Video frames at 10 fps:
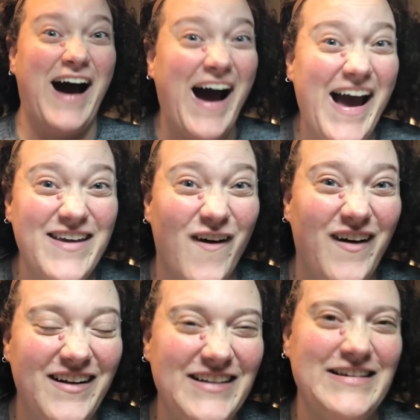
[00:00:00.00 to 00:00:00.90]

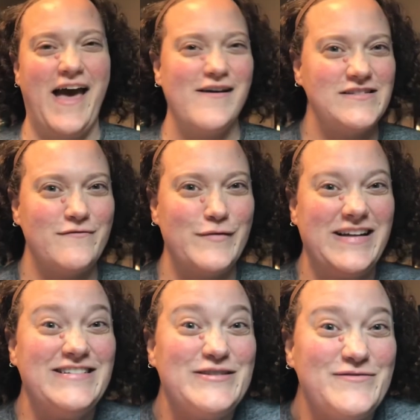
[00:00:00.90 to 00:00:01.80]
y'all, how's everybody
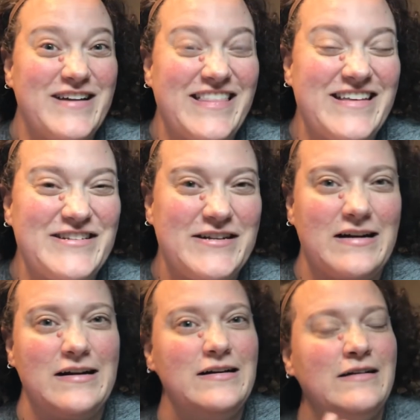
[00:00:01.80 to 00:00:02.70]
doing this year?